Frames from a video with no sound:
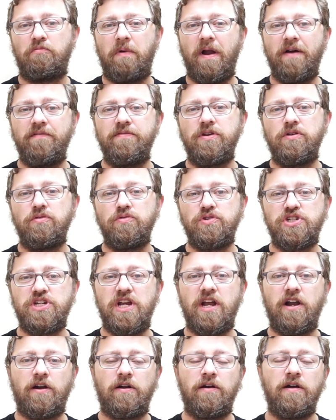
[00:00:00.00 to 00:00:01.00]
revenue
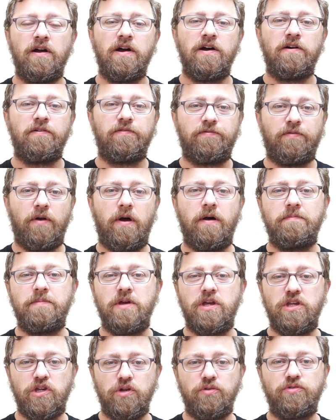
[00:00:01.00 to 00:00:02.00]
share from
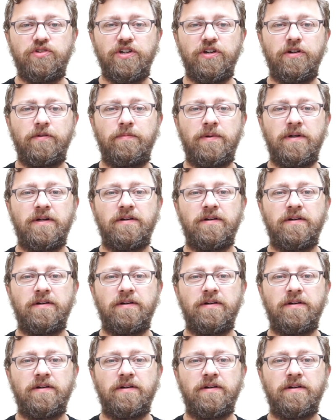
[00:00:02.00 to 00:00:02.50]
YouTube.